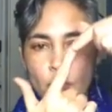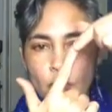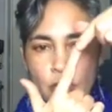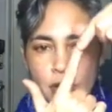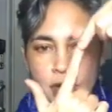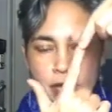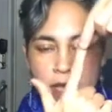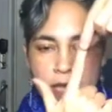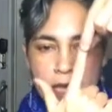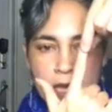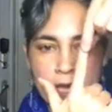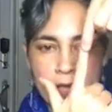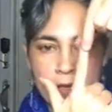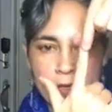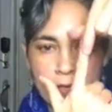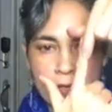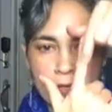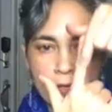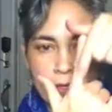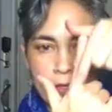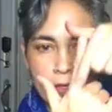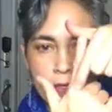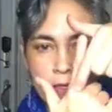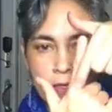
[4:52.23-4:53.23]

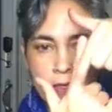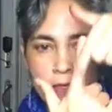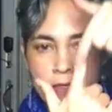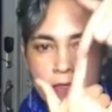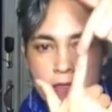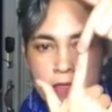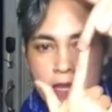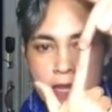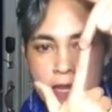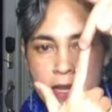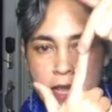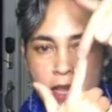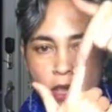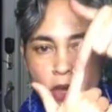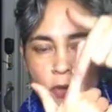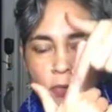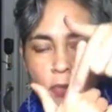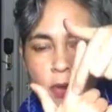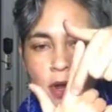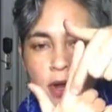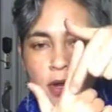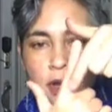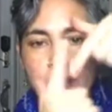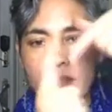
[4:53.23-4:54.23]
working the
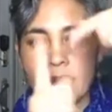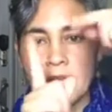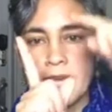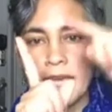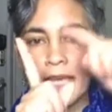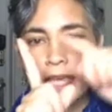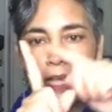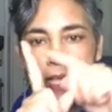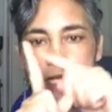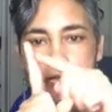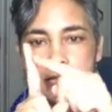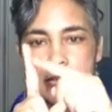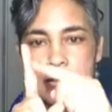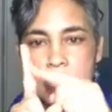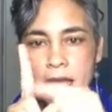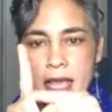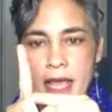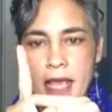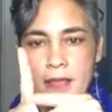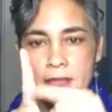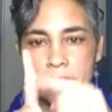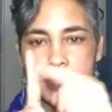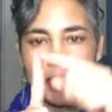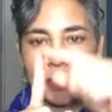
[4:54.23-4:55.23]
nail part of the hand
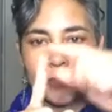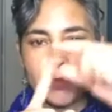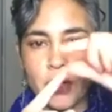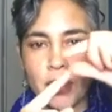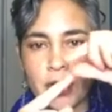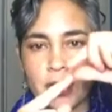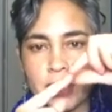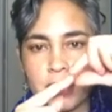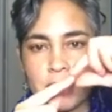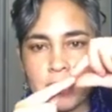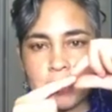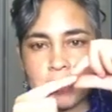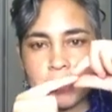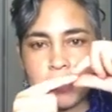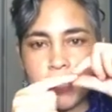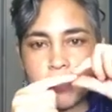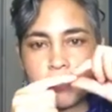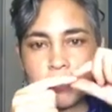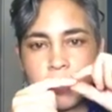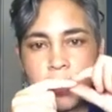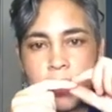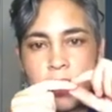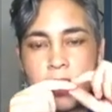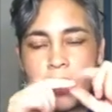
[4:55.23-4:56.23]
and this part at the
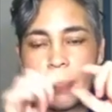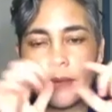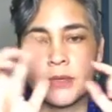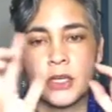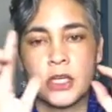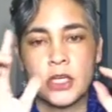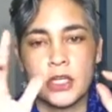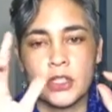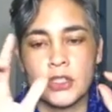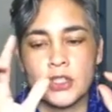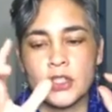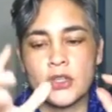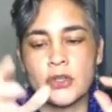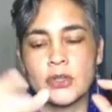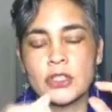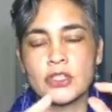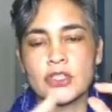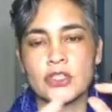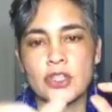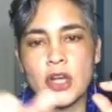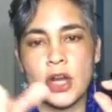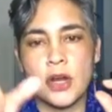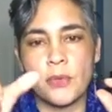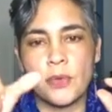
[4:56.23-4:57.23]
same time. So you
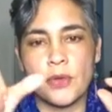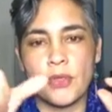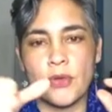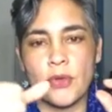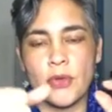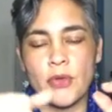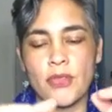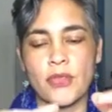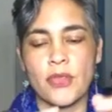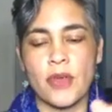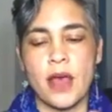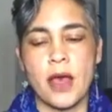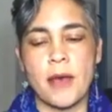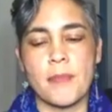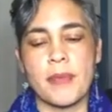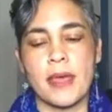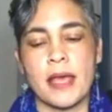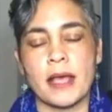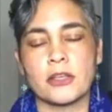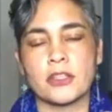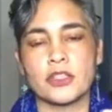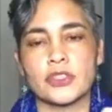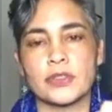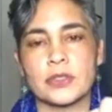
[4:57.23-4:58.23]
can start with your thumb,
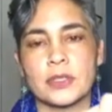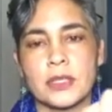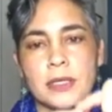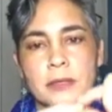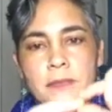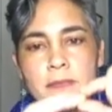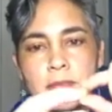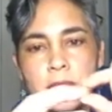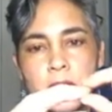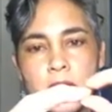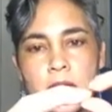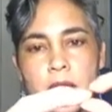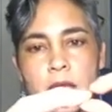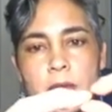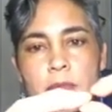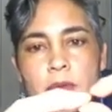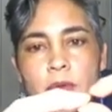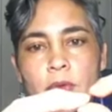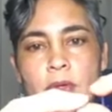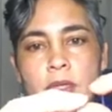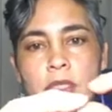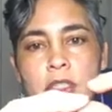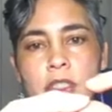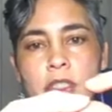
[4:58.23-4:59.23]
actually, and
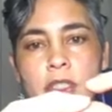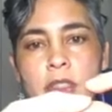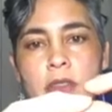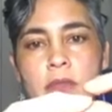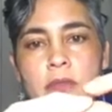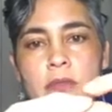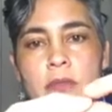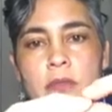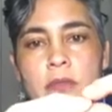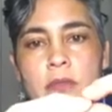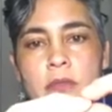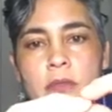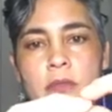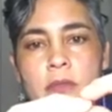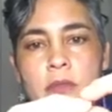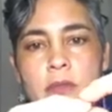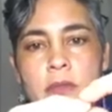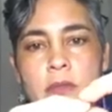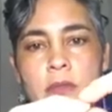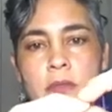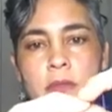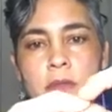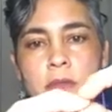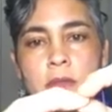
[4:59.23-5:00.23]
I'm going to
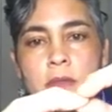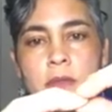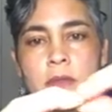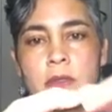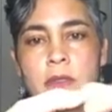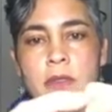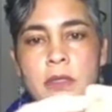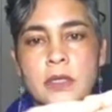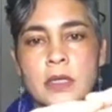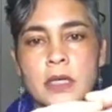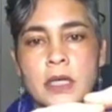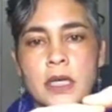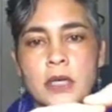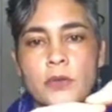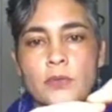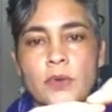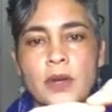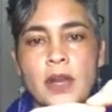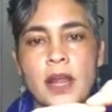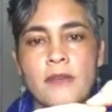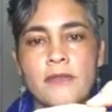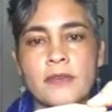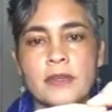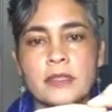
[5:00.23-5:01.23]

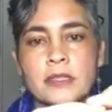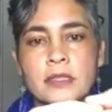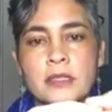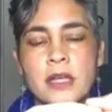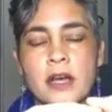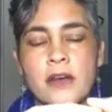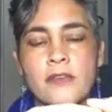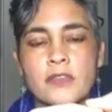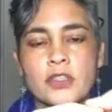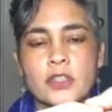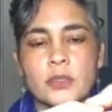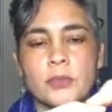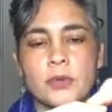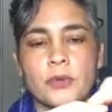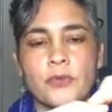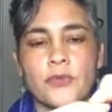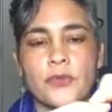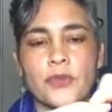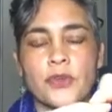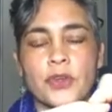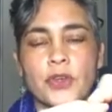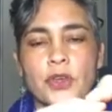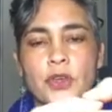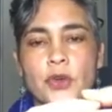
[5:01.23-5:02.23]
And whatever's comfortable
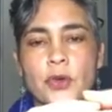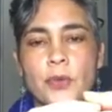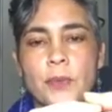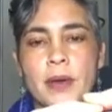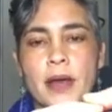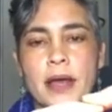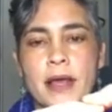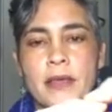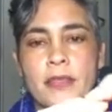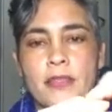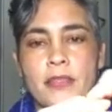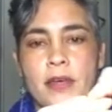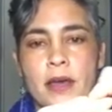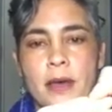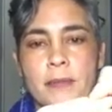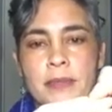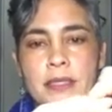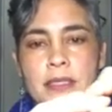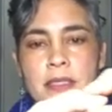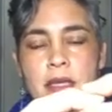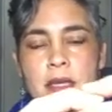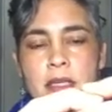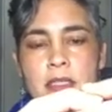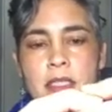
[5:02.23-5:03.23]
for you. My
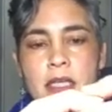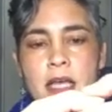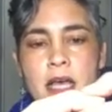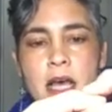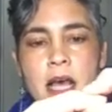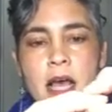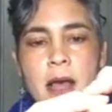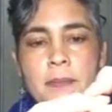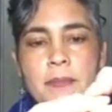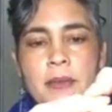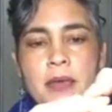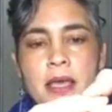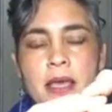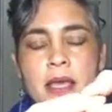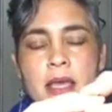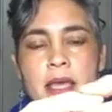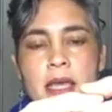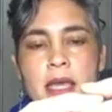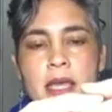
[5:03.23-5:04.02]
thumb is on top